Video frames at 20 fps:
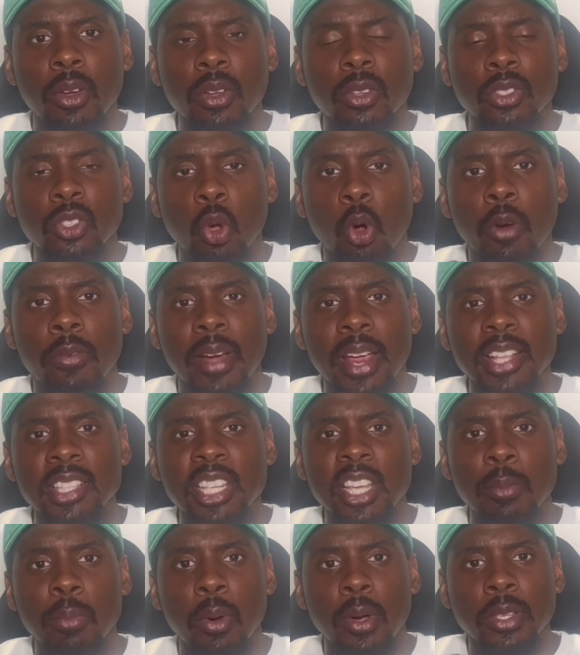over
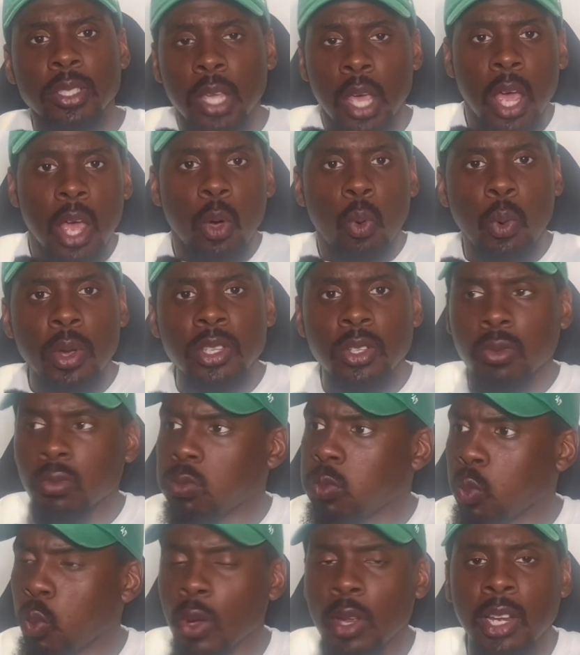18 points, which
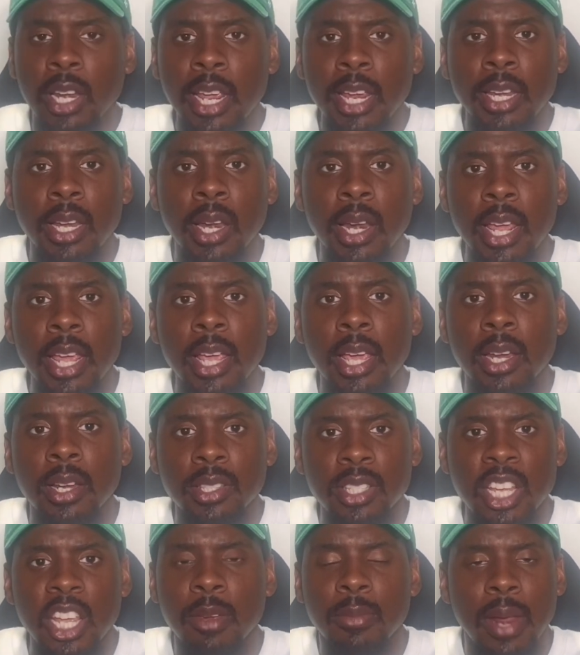we lead the league in the
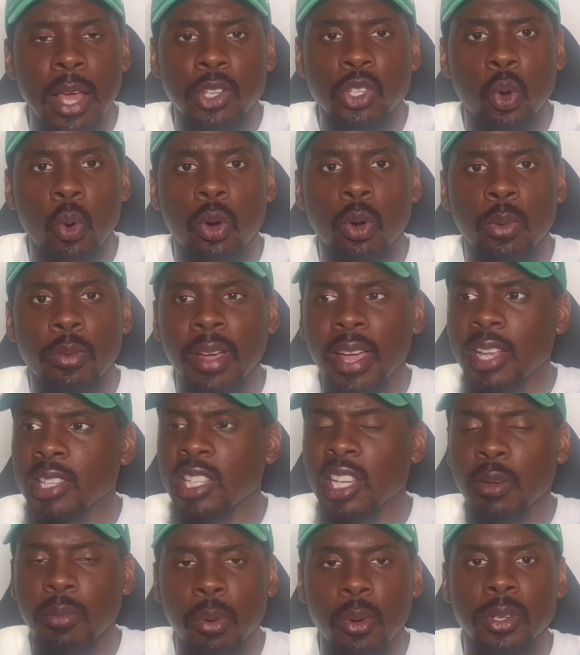team not scoring over
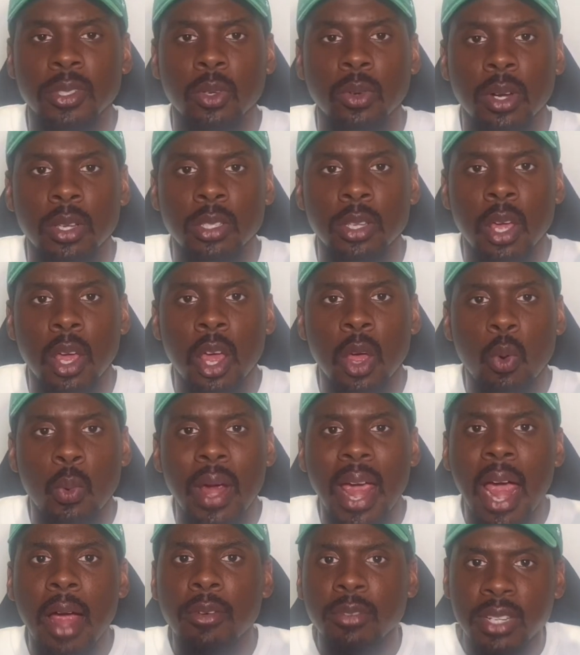18 points on us.
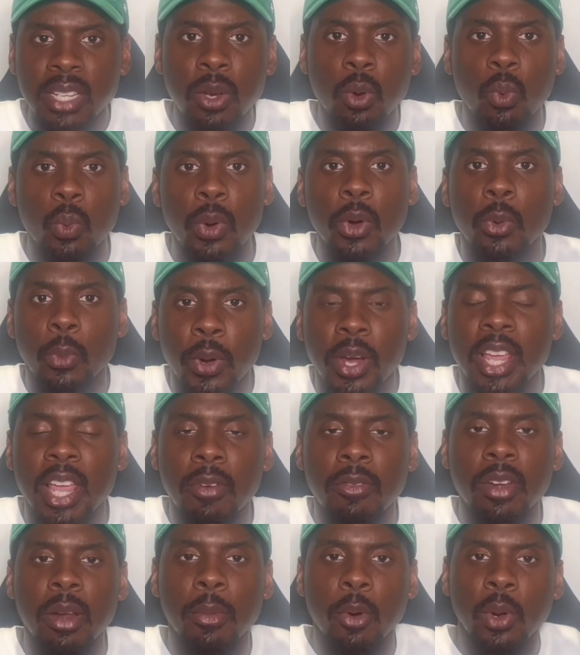We're giving
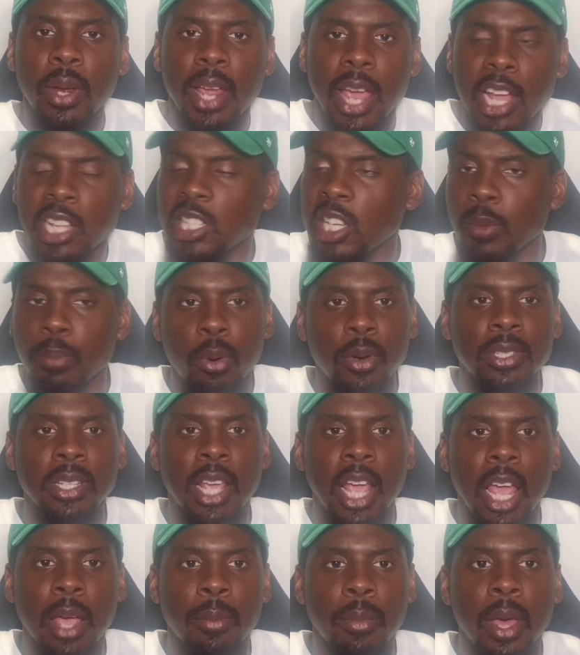them only 18 points a
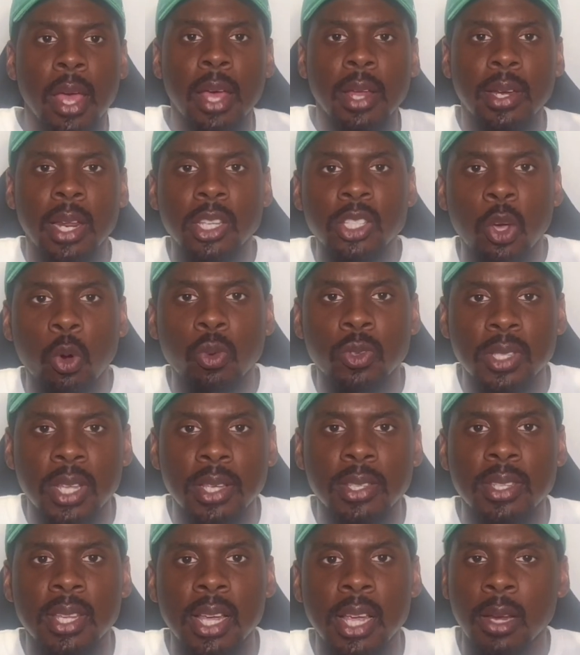game. They scored
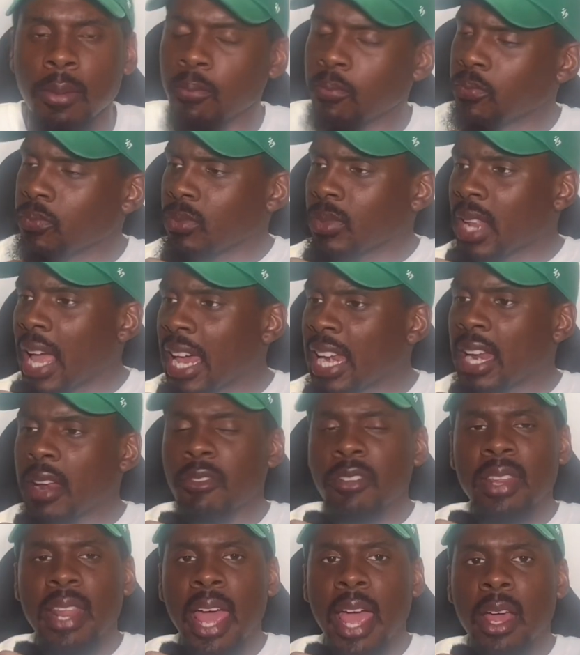16. Not even
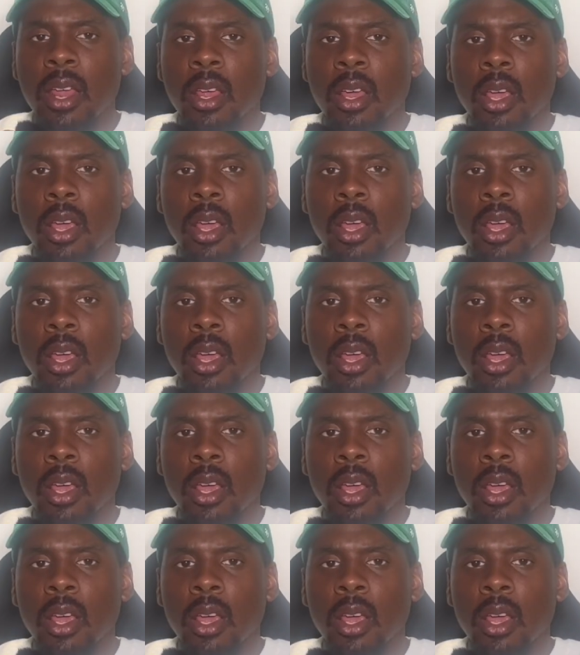that.